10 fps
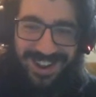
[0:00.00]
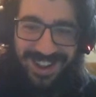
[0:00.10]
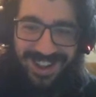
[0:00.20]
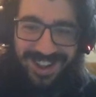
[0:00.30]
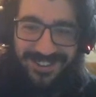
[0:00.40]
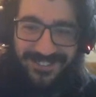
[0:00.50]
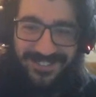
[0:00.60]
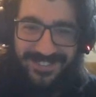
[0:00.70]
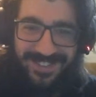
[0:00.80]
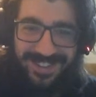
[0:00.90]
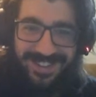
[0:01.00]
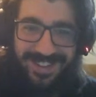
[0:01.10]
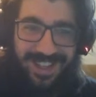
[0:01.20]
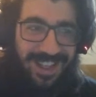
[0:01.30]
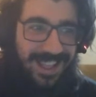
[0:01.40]
um,
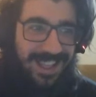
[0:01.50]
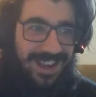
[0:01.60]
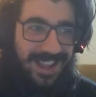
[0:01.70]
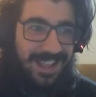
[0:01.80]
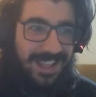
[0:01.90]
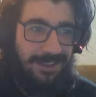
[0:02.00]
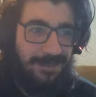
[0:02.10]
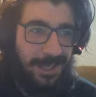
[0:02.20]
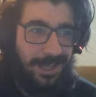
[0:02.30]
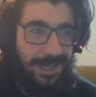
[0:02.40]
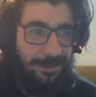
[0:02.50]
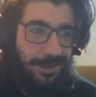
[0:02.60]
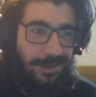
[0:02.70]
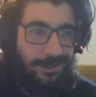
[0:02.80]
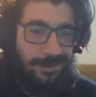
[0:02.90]
and it was like, how many
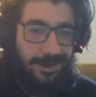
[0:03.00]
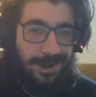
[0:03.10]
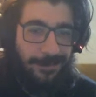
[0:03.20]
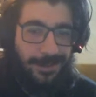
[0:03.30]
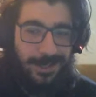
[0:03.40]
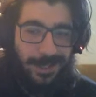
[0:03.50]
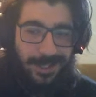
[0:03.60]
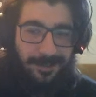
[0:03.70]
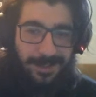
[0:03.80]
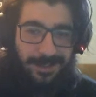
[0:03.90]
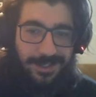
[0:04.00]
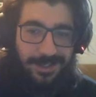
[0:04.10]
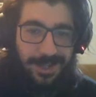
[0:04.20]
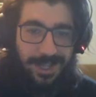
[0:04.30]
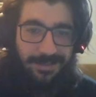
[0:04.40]
years of graphic design experience do you have?